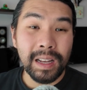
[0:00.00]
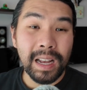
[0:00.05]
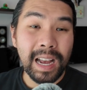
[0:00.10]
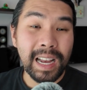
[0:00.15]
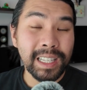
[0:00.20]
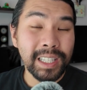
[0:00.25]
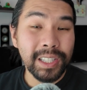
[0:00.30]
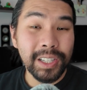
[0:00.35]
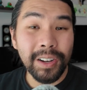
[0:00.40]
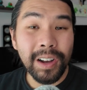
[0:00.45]

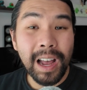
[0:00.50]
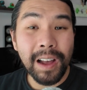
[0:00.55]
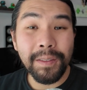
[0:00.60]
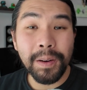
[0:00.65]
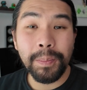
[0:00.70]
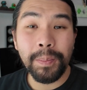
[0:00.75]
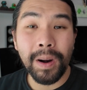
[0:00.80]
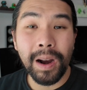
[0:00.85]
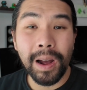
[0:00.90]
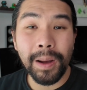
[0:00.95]
I still have
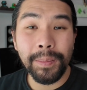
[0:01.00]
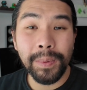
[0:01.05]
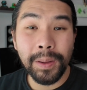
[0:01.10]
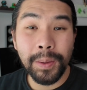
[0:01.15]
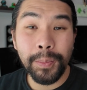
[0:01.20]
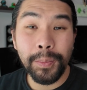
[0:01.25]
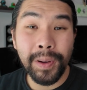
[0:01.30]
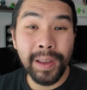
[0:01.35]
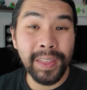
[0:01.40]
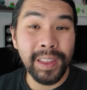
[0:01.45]
a
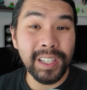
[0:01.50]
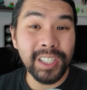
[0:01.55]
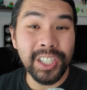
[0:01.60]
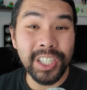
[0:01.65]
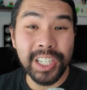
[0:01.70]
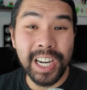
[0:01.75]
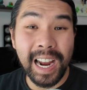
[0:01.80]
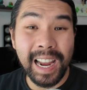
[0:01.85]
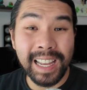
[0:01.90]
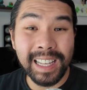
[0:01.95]
problem with
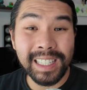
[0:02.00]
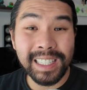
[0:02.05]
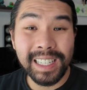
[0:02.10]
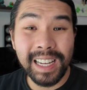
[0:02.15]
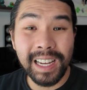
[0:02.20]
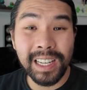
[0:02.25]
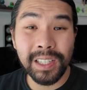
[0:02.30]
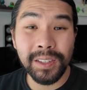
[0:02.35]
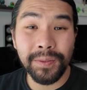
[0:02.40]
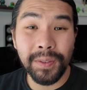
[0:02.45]
giant
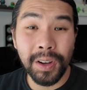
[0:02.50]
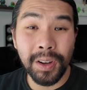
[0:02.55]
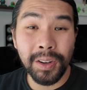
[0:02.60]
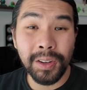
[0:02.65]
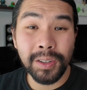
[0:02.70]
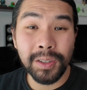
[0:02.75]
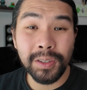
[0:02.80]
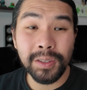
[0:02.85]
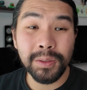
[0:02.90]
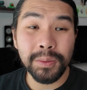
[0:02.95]
size
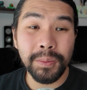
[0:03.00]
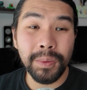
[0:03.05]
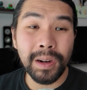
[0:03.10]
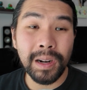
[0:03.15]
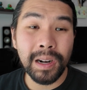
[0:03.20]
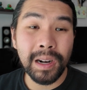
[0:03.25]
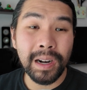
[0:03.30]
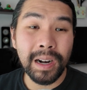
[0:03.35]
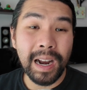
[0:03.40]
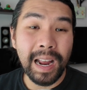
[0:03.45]
phones
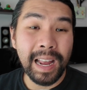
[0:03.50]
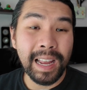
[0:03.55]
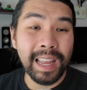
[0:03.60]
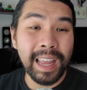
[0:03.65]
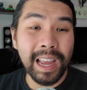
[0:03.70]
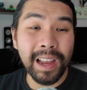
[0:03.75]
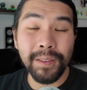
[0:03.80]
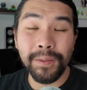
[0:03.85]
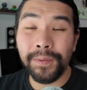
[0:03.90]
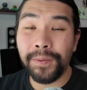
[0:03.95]
where I
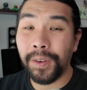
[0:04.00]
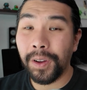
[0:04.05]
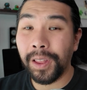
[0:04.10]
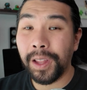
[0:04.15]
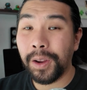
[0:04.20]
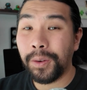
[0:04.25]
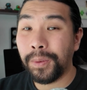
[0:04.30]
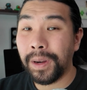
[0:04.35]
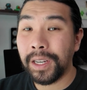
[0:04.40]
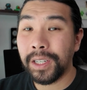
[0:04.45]
can't
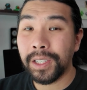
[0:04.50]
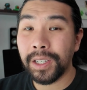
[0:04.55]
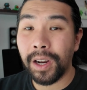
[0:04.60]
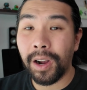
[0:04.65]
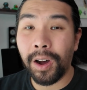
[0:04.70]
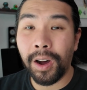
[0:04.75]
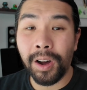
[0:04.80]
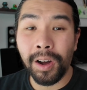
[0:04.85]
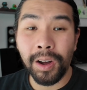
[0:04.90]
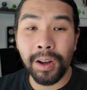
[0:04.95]
fully reach
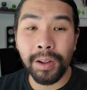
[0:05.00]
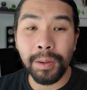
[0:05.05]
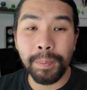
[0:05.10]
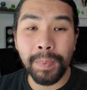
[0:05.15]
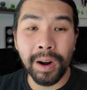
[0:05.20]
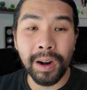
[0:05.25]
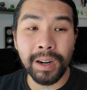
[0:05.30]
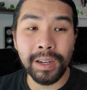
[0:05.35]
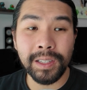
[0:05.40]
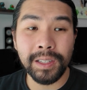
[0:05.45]
all
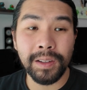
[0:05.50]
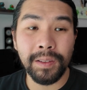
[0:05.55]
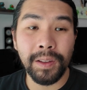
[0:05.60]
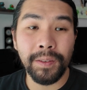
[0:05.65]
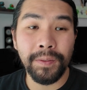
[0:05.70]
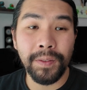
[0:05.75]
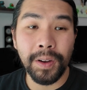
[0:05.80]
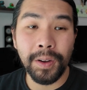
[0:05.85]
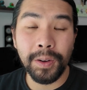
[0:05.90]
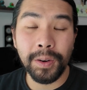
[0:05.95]
parts of the
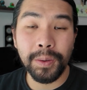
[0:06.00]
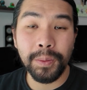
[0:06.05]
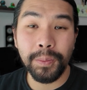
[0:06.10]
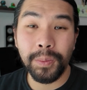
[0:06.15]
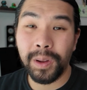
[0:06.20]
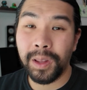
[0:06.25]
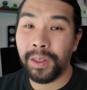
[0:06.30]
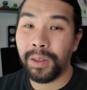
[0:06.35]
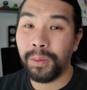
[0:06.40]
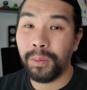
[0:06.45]
phone
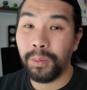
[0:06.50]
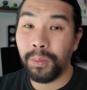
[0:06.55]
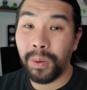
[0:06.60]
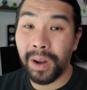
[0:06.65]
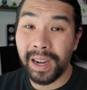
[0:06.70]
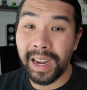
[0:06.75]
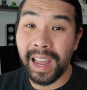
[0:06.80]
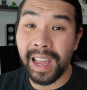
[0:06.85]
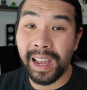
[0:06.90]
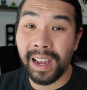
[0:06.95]
with
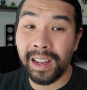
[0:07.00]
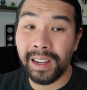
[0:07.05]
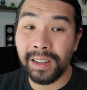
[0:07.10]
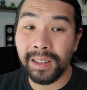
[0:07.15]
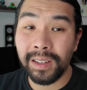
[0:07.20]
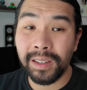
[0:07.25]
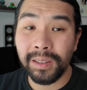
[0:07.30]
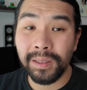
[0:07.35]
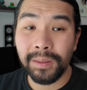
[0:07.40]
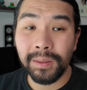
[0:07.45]
one
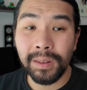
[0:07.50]
hand.